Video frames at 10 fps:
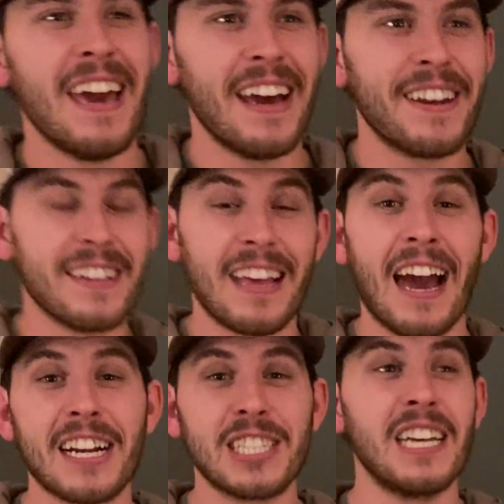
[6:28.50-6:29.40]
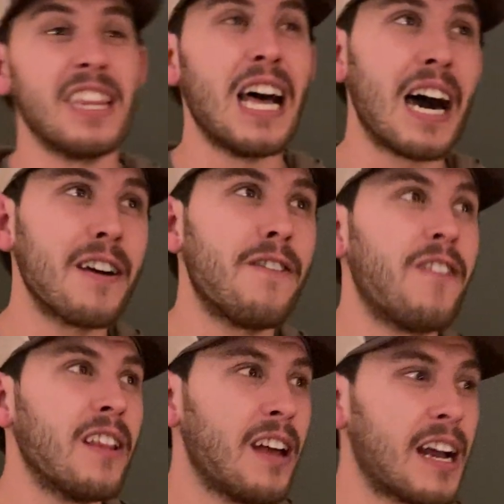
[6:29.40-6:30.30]
And actually, a lot
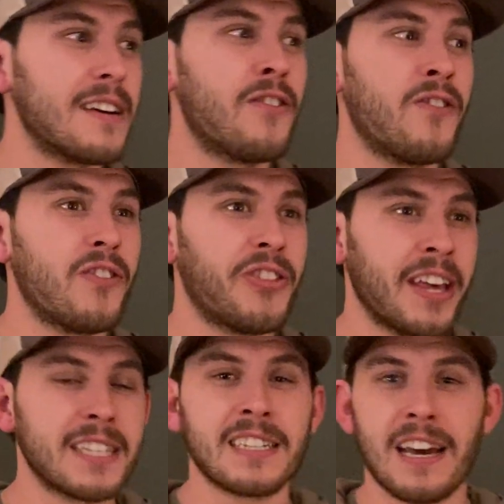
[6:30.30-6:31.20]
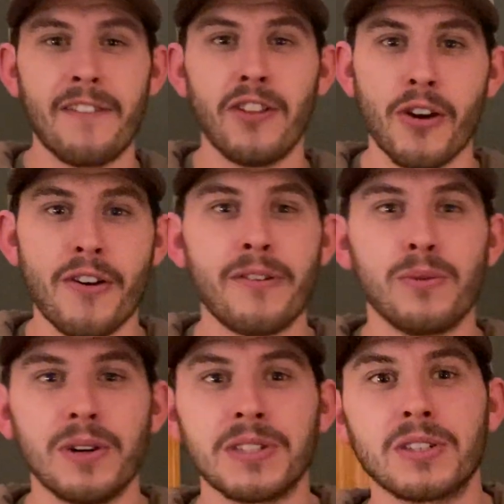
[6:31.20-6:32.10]
of things that I've
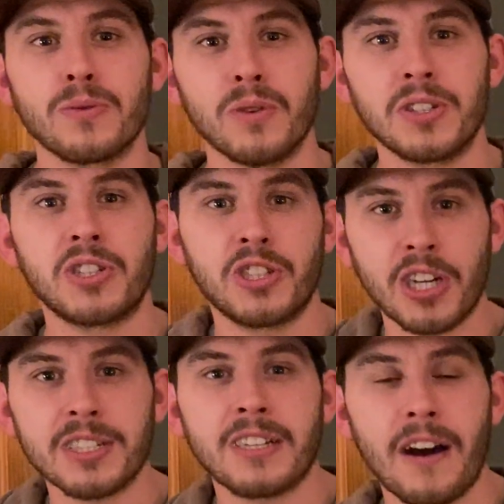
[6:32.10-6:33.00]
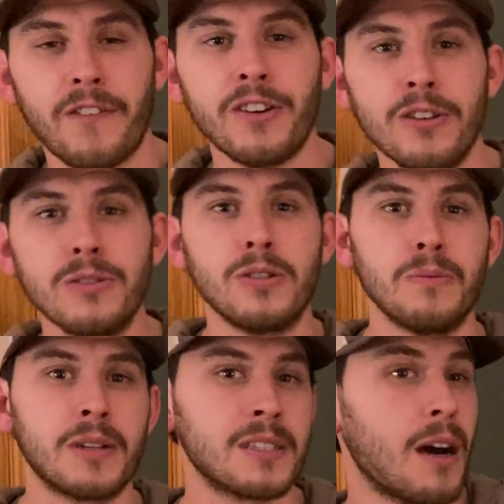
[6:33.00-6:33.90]
learned was just off of
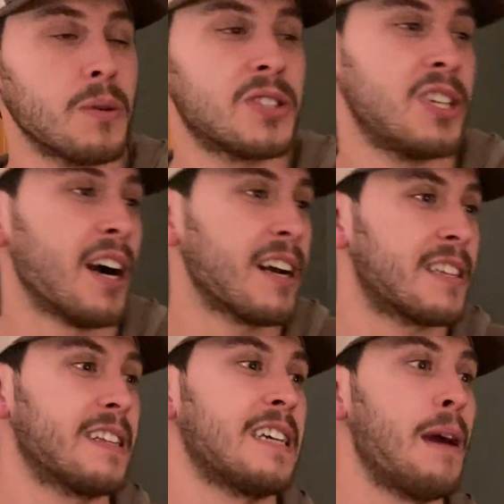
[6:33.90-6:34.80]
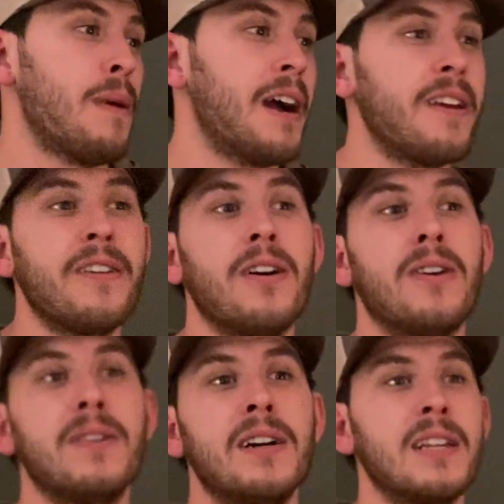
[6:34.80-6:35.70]
YouTube because I was young at the time. I didn't
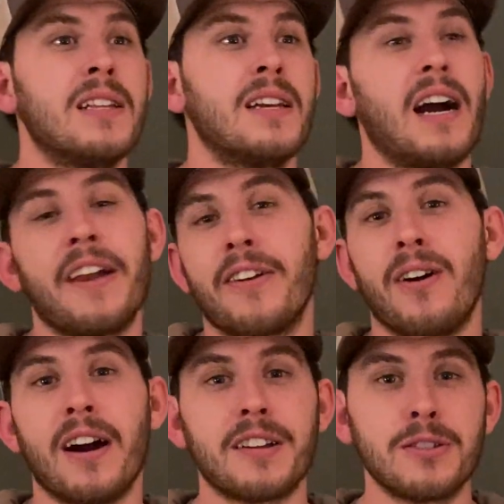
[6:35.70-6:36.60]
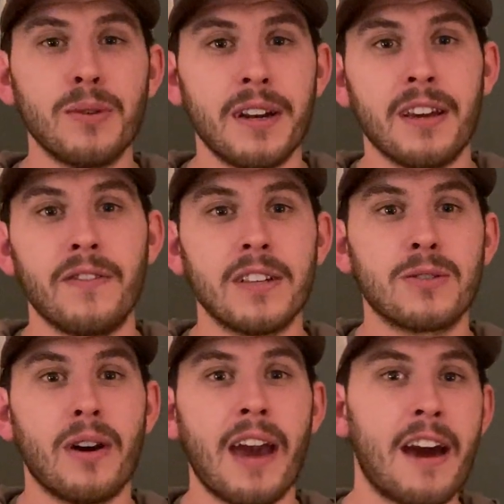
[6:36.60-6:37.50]
know how to do any of it,
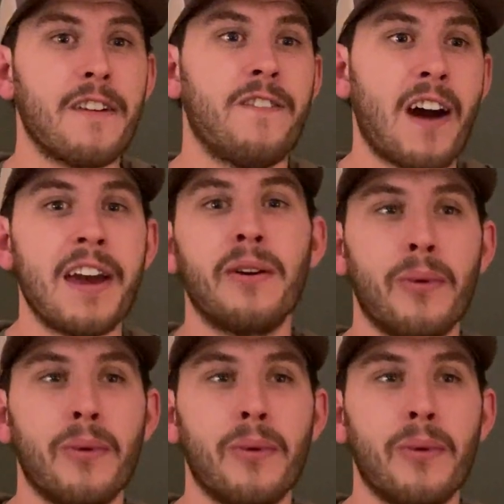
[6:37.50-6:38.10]
so I had to find a